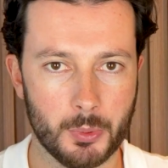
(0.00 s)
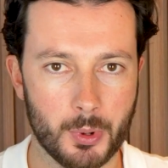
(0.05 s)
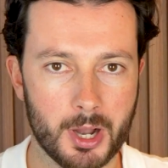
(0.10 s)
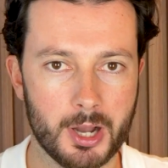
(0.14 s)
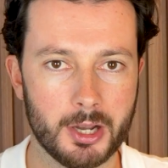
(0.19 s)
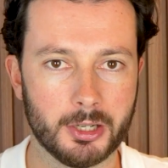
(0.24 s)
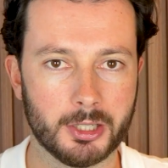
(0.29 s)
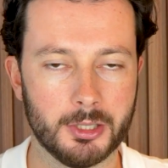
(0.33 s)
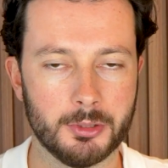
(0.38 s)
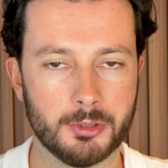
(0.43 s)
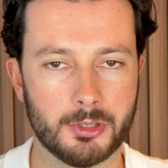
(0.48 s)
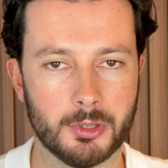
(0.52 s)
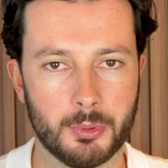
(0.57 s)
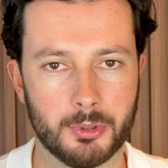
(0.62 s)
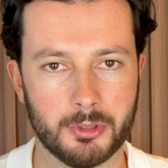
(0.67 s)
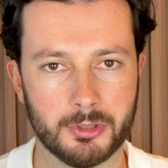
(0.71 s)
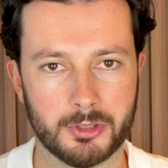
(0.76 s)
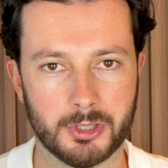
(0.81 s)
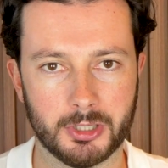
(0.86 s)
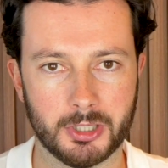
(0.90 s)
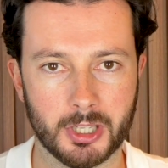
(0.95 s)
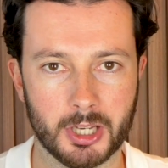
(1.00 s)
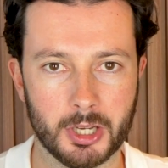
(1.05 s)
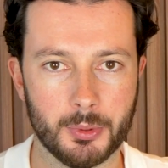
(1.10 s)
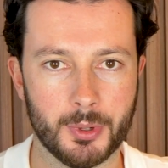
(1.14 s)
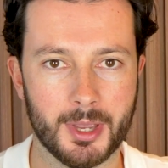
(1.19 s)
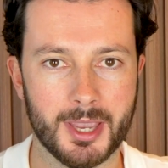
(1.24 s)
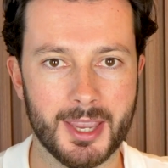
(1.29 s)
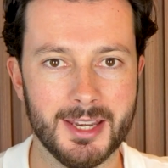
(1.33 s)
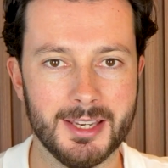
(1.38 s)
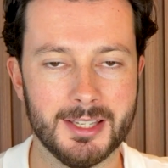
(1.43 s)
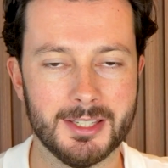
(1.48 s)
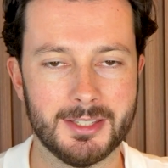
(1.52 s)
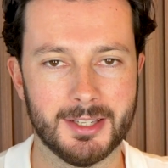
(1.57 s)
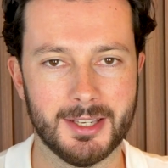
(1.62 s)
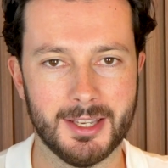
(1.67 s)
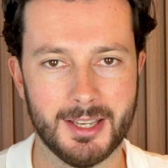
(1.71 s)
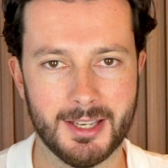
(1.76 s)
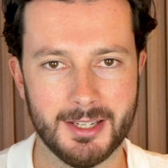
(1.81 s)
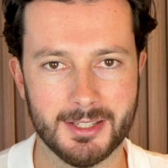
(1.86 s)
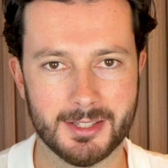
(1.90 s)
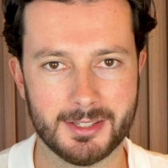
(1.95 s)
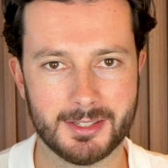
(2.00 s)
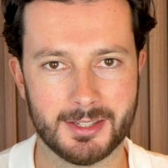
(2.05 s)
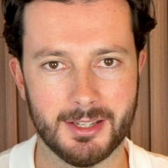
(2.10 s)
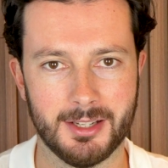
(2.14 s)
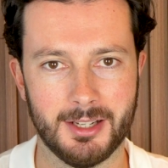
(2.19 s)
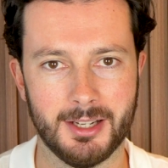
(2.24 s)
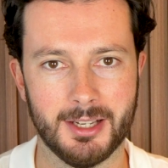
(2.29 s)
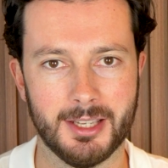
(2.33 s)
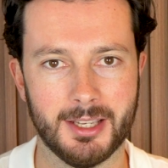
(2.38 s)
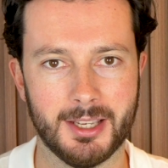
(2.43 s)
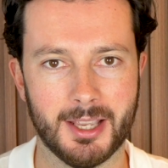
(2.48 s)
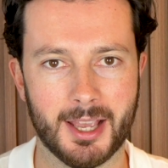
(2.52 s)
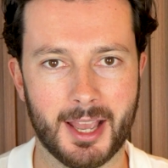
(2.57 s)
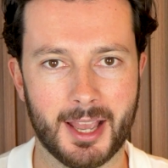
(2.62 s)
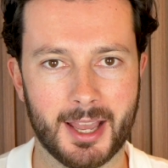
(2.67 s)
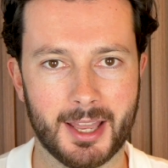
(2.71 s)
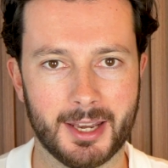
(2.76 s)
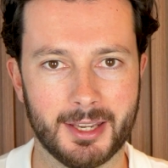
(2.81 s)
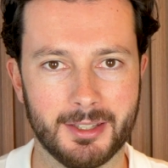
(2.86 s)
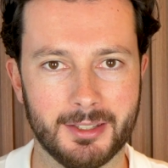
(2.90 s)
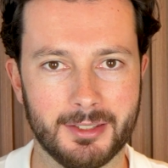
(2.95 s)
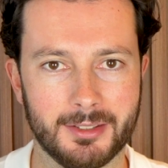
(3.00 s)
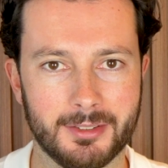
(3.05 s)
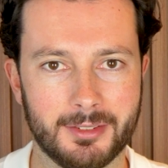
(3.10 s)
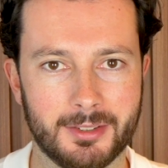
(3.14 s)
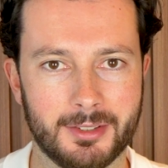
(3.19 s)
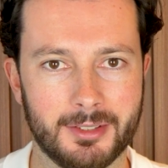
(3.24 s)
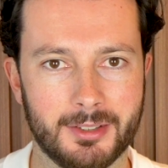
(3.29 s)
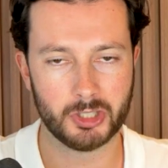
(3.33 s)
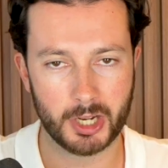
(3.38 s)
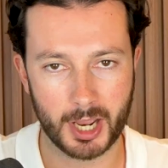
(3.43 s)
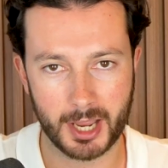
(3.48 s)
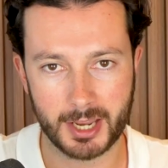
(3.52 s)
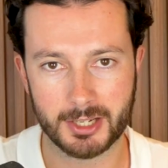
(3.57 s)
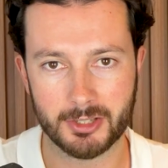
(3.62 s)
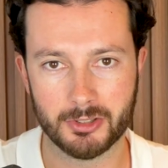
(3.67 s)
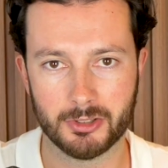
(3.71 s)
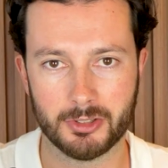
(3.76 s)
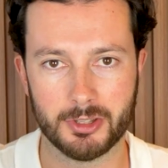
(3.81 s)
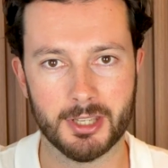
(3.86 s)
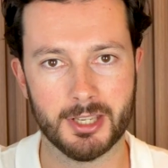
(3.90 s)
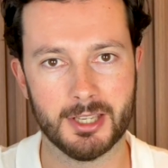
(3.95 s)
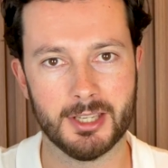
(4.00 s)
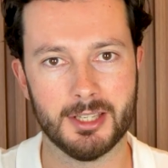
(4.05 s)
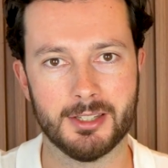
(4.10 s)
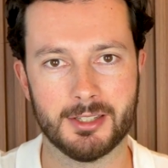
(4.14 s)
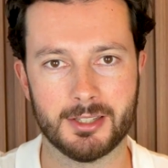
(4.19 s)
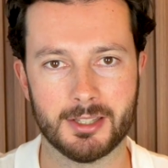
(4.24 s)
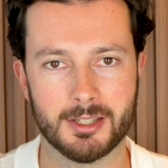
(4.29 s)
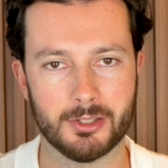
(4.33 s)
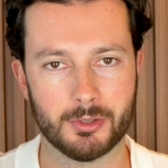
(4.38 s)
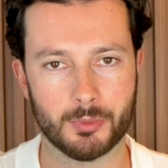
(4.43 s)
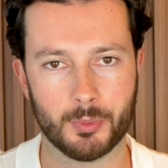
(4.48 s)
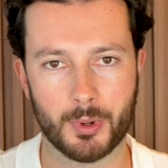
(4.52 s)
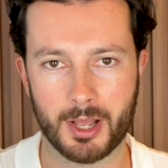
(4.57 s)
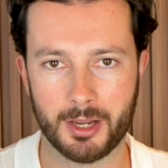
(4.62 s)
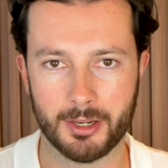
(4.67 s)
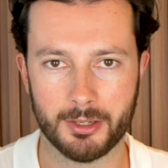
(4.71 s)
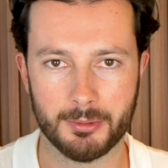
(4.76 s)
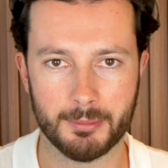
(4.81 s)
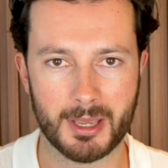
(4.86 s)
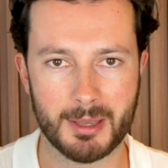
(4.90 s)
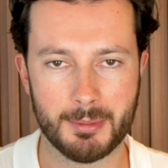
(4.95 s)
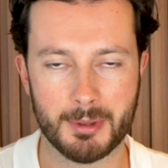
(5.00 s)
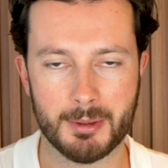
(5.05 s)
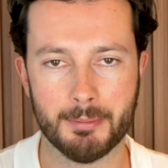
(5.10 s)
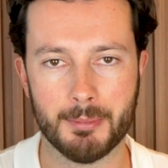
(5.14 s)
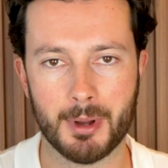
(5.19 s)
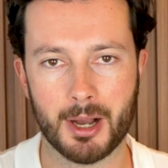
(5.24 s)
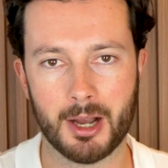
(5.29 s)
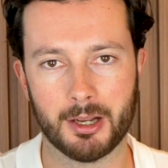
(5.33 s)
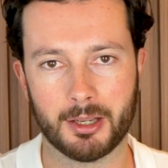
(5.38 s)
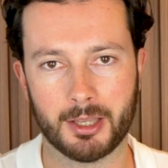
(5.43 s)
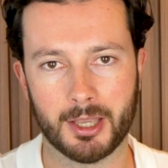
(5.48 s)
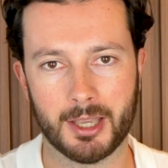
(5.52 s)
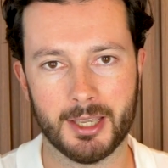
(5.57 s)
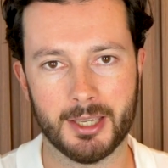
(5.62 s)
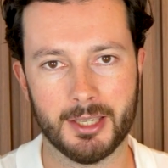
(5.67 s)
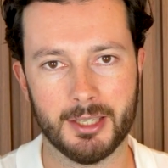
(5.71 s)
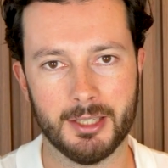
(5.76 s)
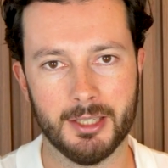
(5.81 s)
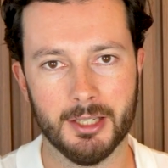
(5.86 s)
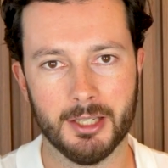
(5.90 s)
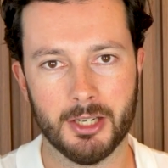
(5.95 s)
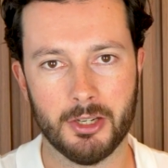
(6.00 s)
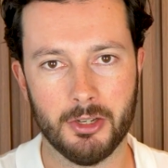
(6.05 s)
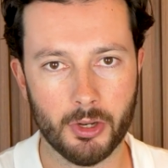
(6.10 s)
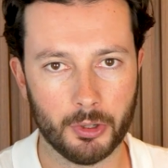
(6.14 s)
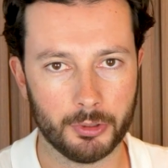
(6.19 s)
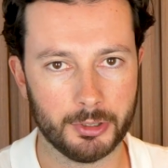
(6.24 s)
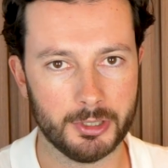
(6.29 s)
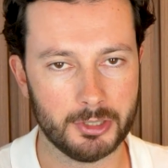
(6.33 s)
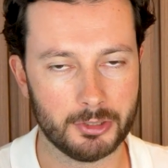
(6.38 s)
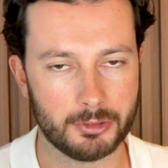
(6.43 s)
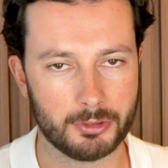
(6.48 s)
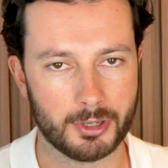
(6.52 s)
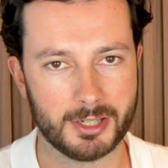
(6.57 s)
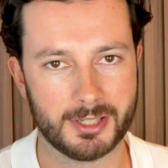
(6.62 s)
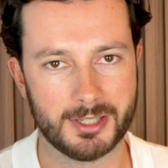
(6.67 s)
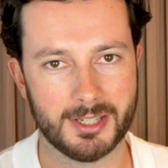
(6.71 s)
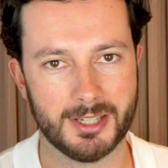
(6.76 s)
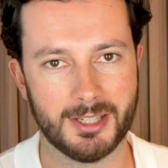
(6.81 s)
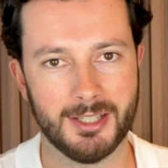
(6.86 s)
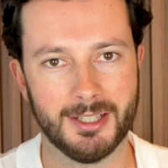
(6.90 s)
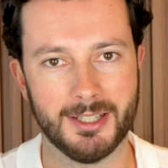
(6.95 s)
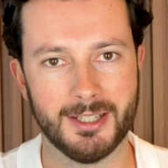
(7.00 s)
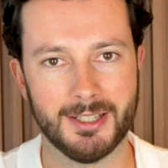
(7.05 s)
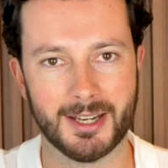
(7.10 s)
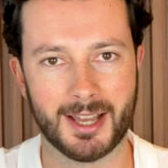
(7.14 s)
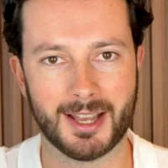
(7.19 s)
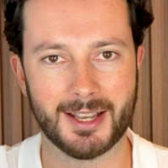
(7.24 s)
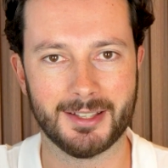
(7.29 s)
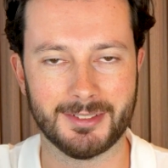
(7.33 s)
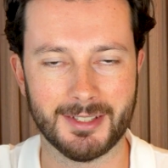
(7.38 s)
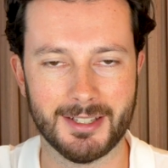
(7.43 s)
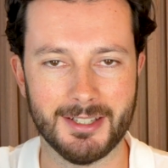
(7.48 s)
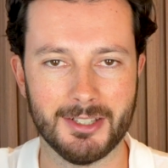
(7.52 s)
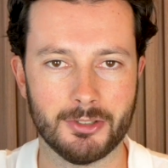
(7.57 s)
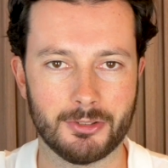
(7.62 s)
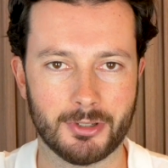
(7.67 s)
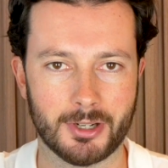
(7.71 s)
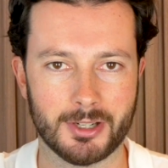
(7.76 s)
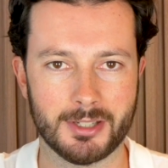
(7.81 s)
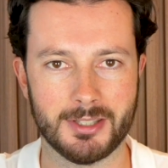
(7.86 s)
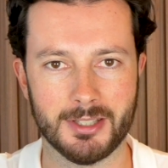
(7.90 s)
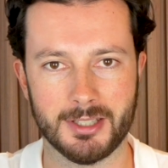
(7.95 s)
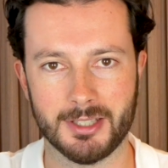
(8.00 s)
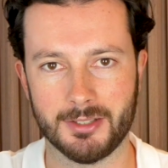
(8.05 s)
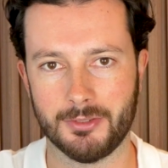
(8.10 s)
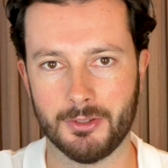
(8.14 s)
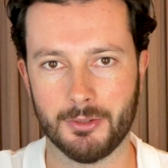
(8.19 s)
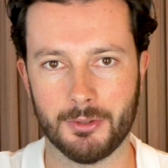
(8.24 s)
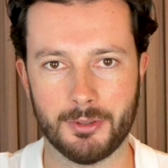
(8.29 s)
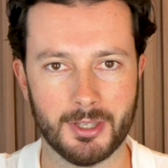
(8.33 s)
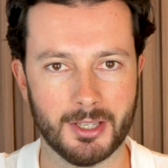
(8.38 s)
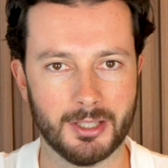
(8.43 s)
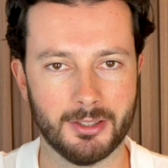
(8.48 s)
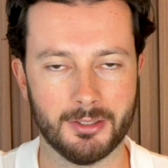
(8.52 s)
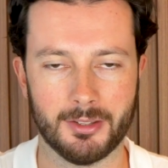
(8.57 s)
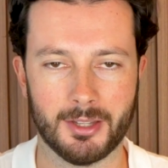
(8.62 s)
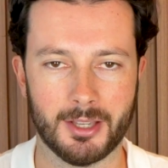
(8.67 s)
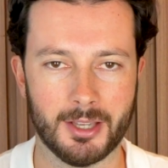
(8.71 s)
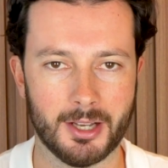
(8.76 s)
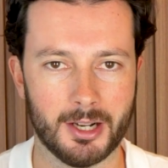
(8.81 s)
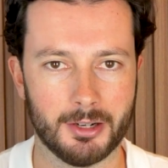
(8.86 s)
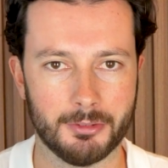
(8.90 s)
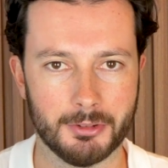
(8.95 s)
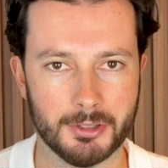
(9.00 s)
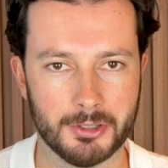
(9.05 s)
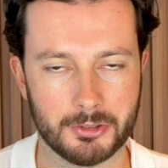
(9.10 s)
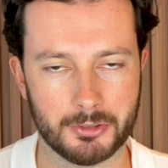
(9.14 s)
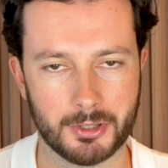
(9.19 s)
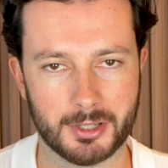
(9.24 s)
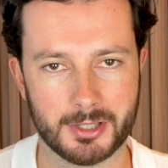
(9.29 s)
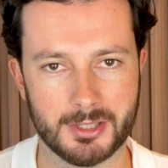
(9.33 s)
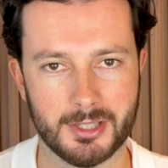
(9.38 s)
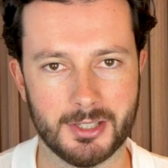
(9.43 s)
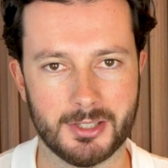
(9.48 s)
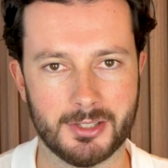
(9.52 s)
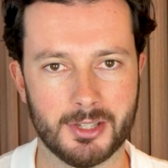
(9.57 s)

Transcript: you are going to want to go into Instantly and change these as well, and maybe mark a non-interested lead as interested if you think that they are interested.